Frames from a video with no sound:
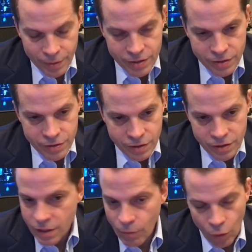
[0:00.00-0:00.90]

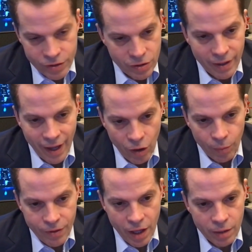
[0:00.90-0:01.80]
businesses. I'm always trying to
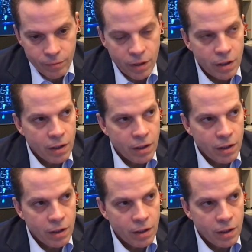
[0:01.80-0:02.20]
help them.